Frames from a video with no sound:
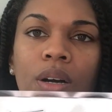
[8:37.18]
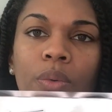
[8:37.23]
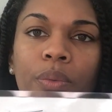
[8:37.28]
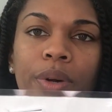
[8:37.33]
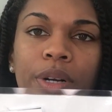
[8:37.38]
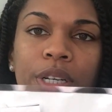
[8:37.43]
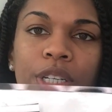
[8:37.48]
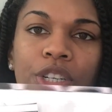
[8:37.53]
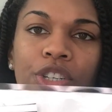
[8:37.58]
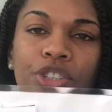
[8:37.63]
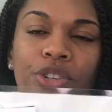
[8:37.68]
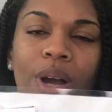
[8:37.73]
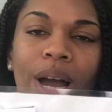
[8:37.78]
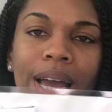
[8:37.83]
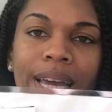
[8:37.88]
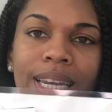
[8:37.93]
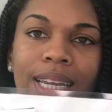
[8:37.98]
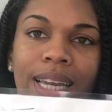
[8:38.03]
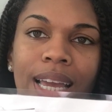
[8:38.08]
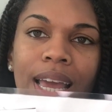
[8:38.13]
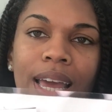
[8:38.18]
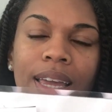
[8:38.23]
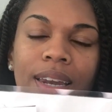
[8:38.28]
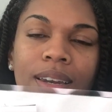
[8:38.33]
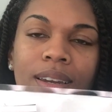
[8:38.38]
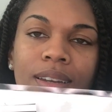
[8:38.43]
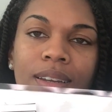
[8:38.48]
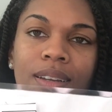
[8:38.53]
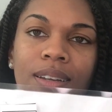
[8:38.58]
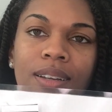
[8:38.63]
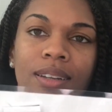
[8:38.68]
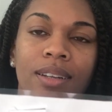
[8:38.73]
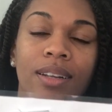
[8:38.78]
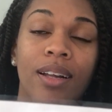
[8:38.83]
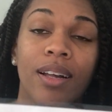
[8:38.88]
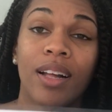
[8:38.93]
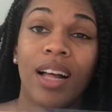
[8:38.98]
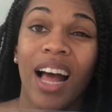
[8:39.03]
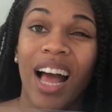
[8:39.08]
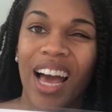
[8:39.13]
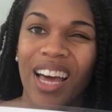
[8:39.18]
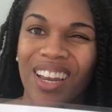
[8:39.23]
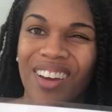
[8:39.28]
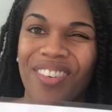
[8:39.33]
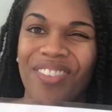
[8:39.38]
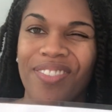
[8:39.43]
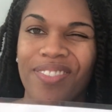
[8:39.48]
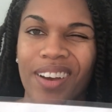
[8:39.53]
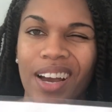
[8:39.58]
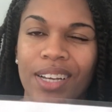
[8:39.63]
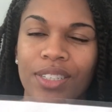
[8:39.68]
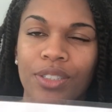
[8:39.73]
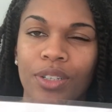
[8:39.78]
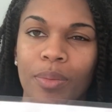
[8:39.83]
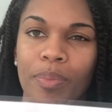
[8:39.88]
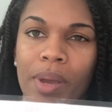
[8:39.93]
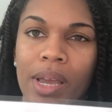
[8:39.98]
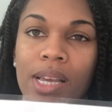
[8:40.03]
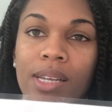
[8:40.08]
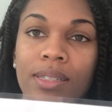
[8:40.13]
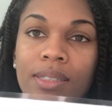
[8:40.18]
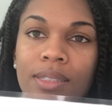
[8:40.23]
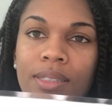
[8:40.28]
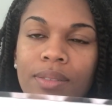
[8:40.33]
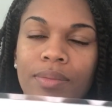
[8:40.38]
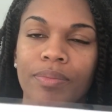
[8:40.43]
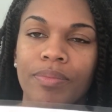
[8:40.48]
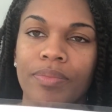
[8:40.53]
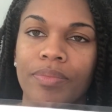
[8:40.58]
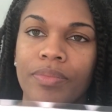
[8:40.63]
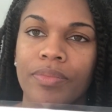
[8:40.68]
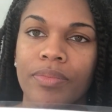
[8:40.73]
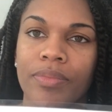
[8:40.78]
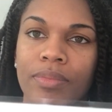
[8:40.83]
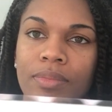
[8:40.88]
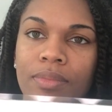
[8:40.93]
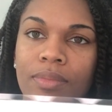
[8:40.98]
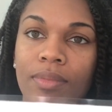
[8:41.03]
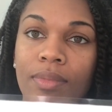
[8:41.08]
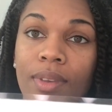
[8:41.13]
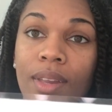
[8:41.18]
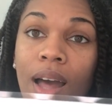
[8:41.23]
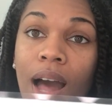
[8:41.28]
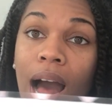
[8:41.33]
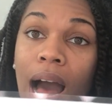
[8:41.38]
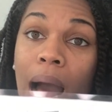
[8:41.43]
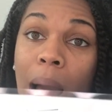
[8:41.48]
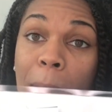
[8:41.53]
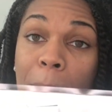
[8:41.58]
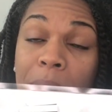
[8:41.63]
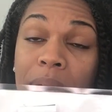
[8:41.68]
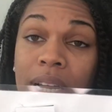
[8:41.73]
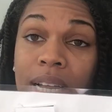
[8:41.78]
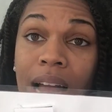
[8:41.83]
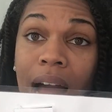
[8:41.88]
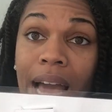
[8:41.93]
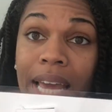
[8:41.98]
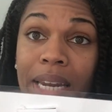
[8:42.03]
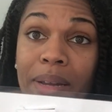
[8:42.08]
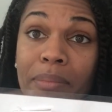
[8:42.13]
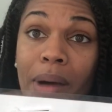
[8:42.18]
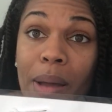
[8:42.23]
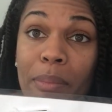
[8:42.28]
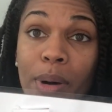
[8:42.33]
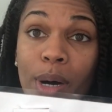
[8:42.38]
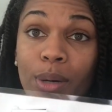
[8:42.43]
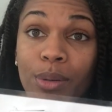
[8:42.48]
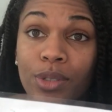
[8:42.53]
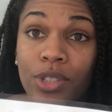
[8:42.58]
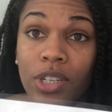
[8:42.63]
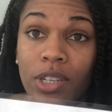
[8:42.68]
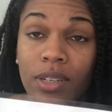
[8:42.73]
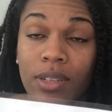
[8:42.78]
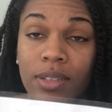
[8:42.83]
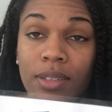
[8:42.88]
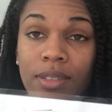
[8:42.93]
We're going to try it again at a faster pace. I put a kite in my boat.